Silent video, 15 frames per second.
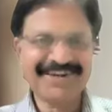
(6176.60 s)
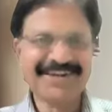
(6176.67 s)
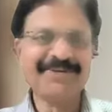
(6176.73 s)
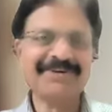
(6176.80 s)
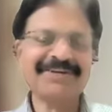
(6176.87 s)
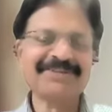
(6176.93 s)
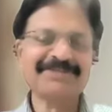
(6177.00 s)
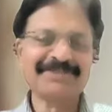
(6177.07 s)
Even
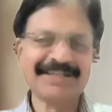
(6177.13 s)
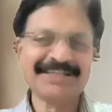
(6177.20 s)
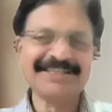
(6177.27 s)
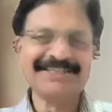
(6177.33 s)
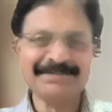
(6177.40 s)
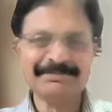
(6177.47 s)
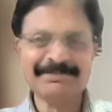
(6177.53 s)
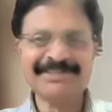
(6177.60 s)
now it is one of
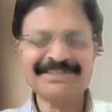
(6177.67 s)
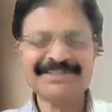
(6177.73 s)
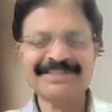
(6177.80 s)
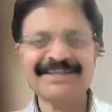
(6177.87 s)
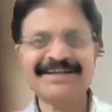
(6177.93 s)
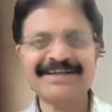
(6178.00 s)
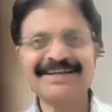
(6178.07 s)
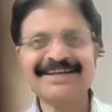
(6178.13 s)
the cheapest
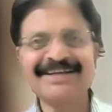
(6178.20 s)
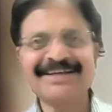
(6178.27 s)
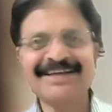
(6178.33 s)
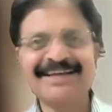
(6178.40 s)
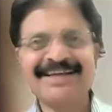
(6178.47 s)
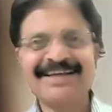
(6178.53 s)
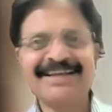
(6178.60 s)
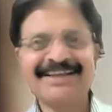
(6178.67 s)

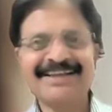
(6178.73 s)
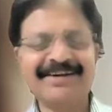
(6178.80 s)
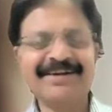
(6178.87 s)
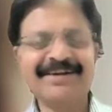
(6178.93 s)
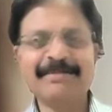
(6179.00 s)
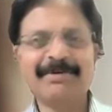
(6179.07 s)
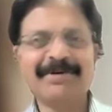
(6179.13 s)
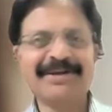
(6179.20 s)

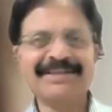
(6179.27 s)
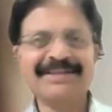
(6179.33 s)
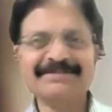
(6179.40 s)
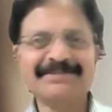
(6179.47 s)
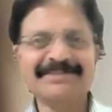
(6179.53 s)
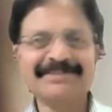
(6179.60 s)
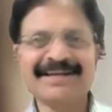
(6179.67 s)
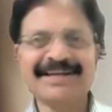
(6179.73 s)

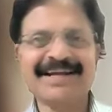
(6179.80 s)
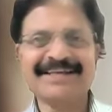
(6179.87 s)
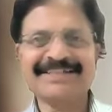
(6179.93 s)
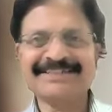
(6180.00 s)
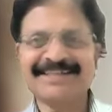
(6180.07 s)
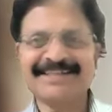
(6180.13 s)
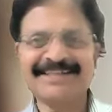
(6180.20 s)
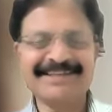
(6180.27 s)
non-depolarizing muscle
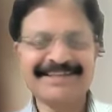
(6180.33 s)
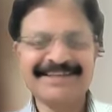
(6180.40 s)
relaxant.